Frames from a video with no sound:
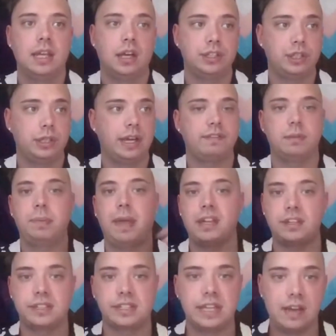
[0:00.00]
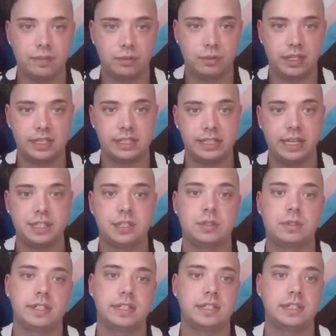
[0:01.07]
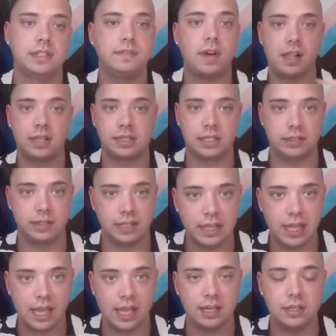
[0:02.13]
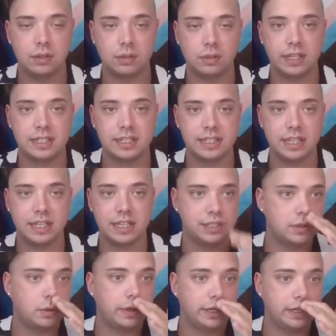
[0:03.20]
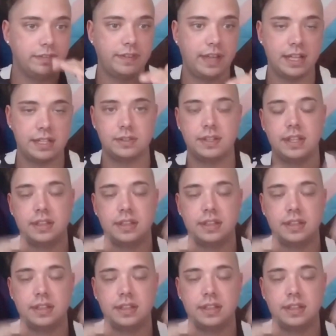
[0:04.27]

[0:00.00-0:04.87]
Do you have to pay your staff and organization, or is this a voluntary-led organization or an event?